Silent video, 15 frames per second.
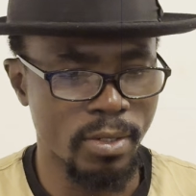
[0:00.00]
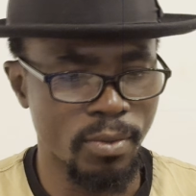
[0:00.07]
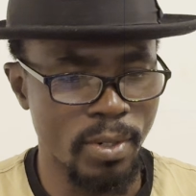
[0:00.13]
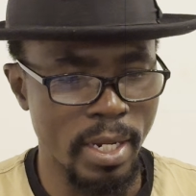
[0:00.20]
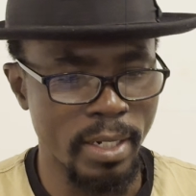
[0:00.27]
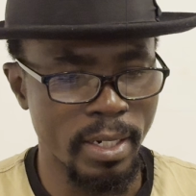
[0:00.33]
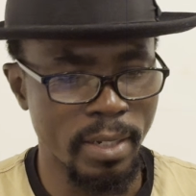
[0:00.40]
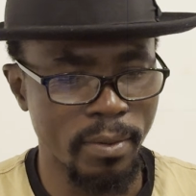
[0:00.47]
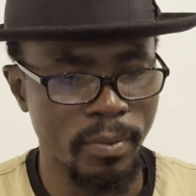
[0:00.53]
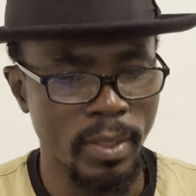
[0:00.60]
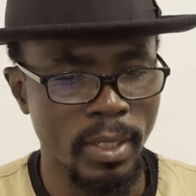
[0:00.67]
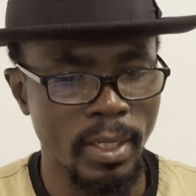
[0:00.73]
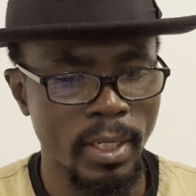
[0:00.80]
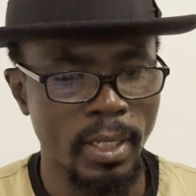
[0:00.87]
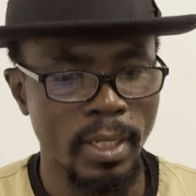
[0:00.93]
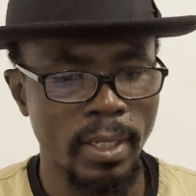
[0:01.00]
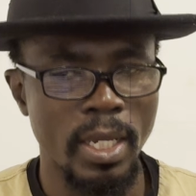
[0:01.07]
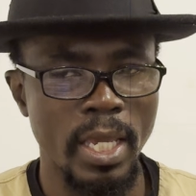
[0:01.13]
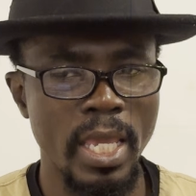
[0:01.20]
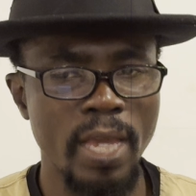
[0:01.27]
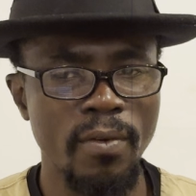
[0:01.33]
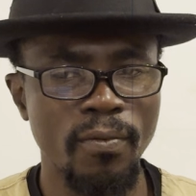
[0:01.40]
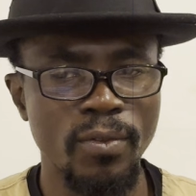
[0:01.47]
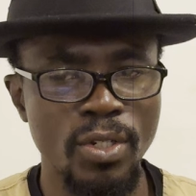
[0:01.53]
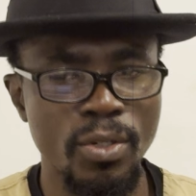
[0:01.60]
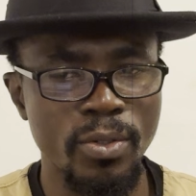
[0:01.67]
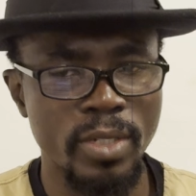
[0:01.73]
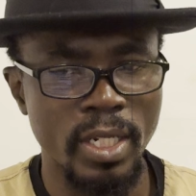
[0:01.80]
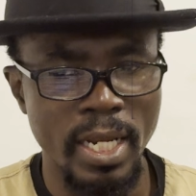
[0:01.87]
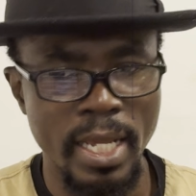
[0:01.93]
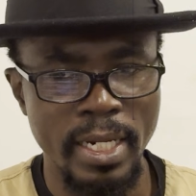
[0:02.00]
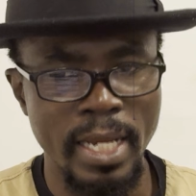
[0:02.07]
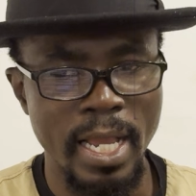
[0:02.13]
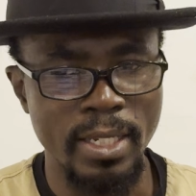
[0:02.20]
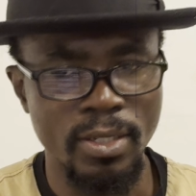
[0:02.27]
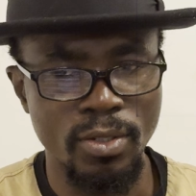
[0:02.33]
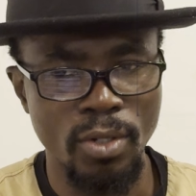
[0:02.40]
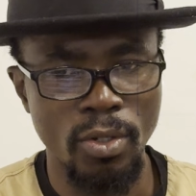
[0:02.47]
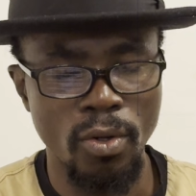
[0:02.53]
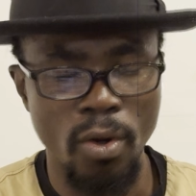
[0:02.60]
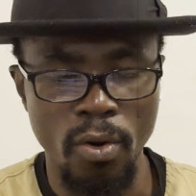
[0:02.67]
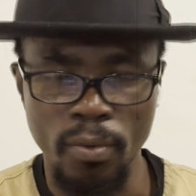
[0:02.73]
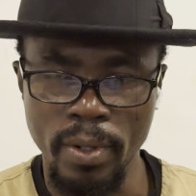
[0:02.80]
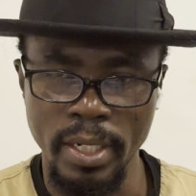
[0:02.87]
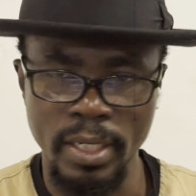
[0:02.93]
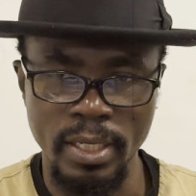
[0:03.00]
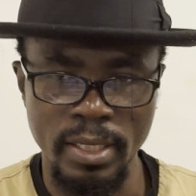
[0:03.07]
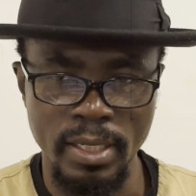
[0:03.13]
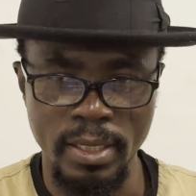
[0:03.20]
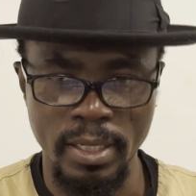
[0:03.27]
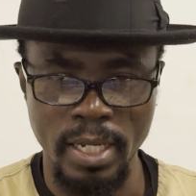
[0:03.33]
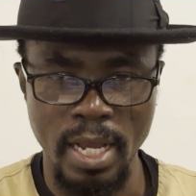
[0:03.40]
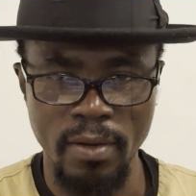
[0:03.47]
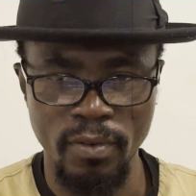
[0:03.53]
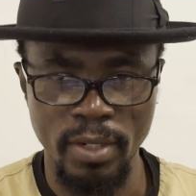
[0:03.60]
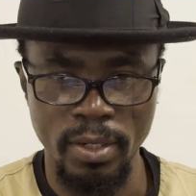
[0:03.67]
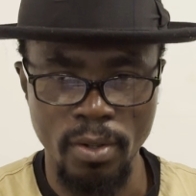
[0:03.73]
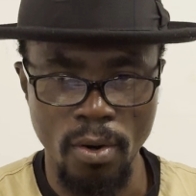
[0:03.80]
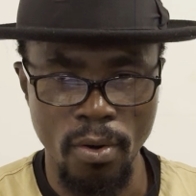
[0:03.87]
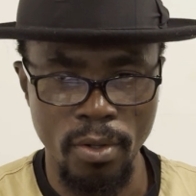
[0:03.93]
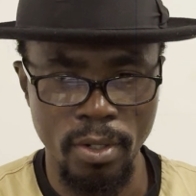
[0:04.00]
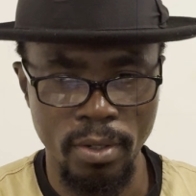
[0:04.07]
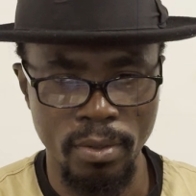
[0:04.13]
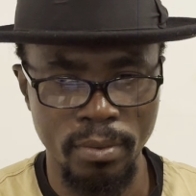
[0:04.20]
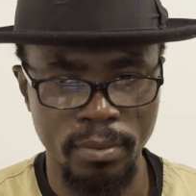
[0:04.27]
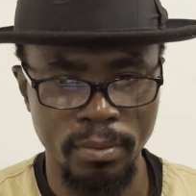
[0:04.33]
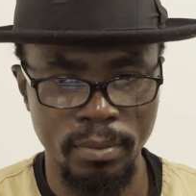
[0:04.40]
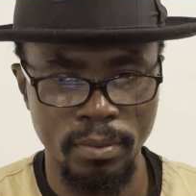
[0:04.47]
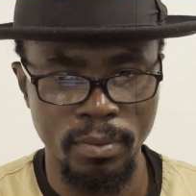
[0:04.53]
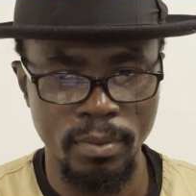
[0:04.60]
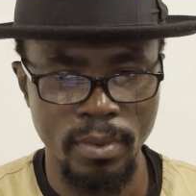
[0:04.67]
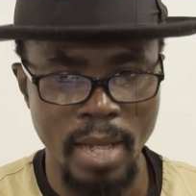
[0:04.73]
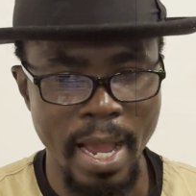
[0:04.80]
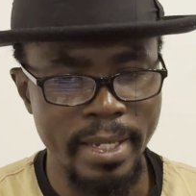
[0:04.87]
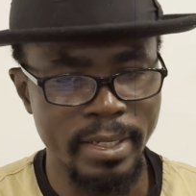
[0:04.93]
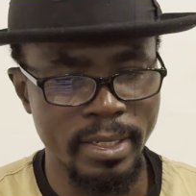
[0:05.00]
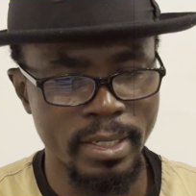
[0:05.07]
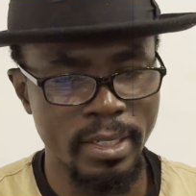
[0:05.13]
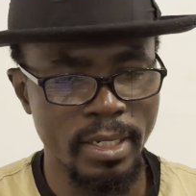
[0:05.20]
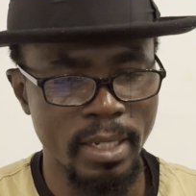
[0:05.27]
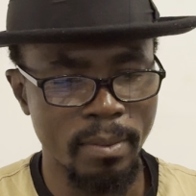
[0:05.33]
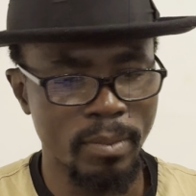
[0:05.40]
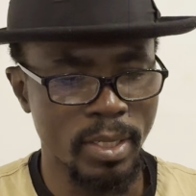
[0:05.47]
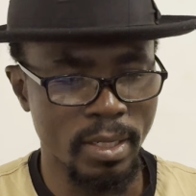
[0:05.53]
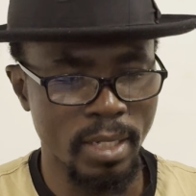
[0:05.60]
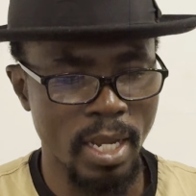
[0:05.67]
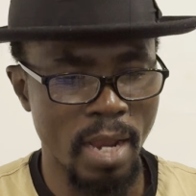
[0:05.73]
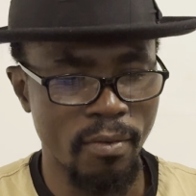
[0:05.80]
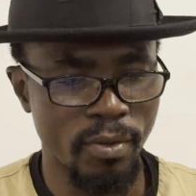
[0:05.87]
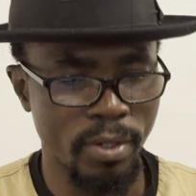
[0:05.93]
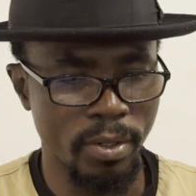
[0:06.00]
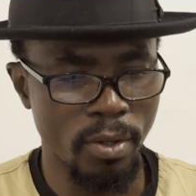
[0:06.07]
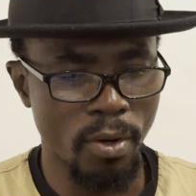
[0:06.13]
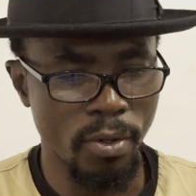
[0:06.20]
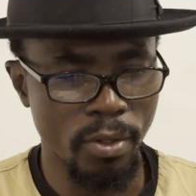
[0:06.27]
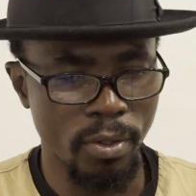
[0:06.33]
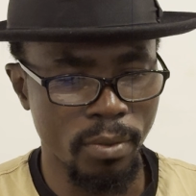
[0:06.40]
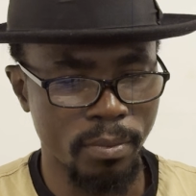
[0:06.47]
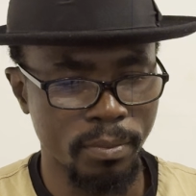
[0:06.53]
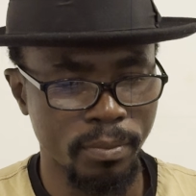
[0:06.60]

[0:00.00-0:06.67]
right now. If New Zealand has not already discovered oil, I see them discovering oil.